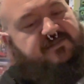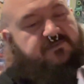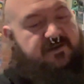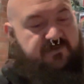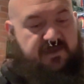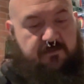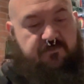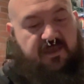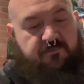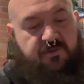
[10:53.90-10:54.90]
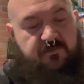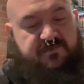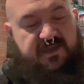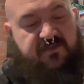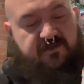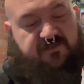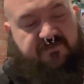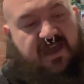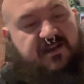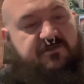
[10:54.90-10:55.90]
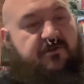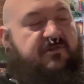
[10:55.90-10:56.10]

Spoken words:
whenever they put them together at the factory,